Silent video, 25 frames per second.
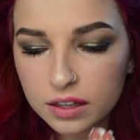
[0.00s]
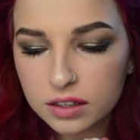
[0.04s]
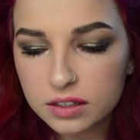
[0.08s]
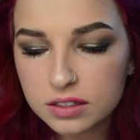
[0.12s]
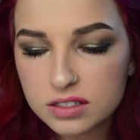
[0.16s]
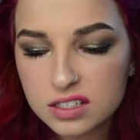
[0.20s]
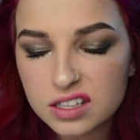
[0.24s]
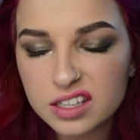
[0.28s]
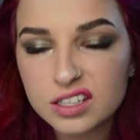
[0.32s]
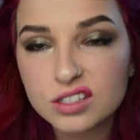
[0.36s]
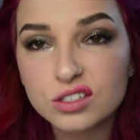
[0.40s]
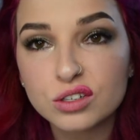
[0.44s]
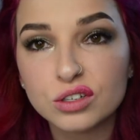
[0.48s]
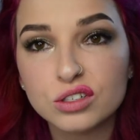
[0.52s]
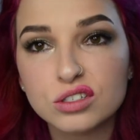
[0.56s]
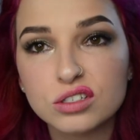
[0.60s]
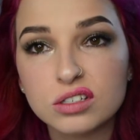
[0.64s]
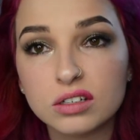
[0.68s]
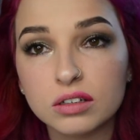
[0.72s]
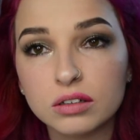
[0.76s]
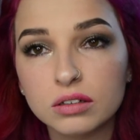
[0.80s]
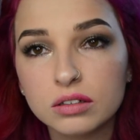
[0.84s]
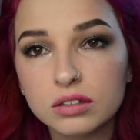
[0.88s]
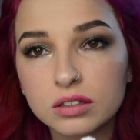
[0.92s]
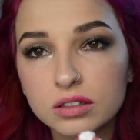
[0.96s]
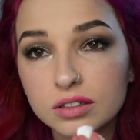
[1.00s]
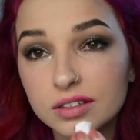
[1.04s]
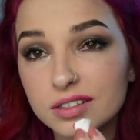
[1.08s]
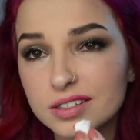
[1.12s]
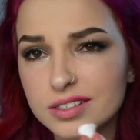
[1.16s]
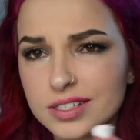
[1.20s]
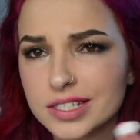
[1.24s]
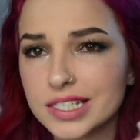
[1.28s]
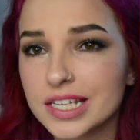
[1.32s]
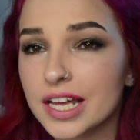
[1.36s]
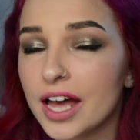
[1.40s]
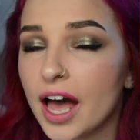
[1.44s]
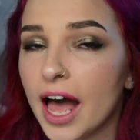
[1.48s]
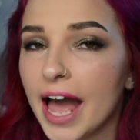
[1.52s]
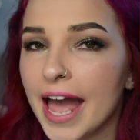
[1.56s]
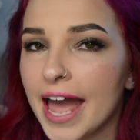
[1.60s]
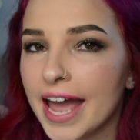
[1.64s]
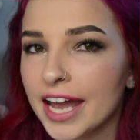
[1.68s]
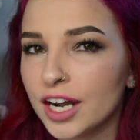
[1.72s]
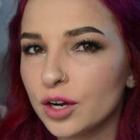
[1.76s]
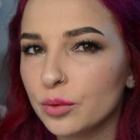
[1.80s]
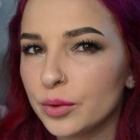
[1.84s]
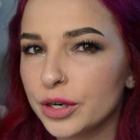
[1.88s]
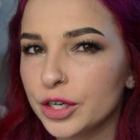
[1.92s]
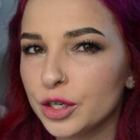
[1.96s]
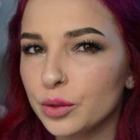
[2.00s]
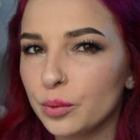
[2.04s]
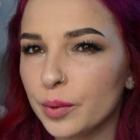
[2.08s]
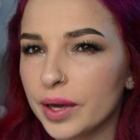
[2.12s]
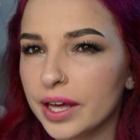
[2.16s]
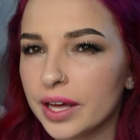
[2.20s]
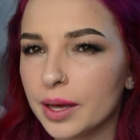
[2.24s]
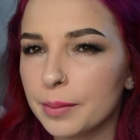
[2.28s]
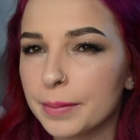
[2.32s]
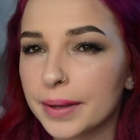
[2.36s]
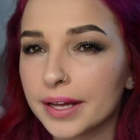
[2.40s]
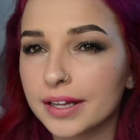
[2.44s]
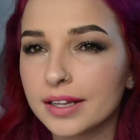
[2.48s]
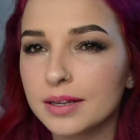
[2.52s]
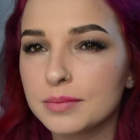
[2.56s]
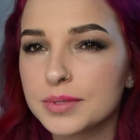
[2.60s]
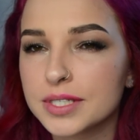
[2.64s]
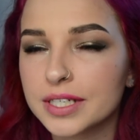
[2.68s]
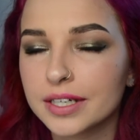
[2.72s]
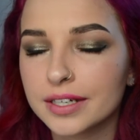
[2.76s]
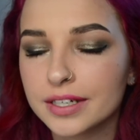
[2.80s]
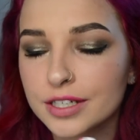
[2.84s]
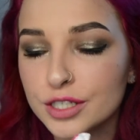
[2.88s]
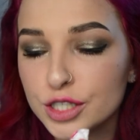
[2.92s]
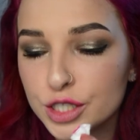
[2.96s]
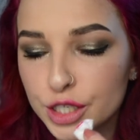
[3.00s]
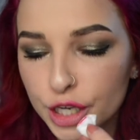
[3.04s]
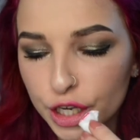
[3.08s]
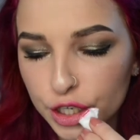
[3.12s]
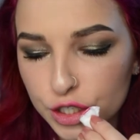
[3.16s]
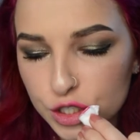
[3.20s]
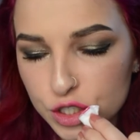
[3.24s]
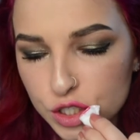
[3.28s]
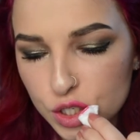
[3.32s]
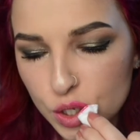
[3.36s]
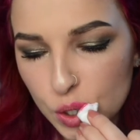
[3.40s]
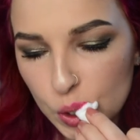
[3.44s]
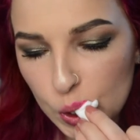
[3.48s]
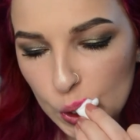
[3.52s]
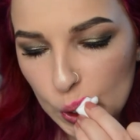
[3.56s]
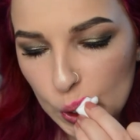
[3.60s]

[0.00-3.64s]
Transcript: So that's good to know, because I hate it when you wear a pink lipstick and it stains.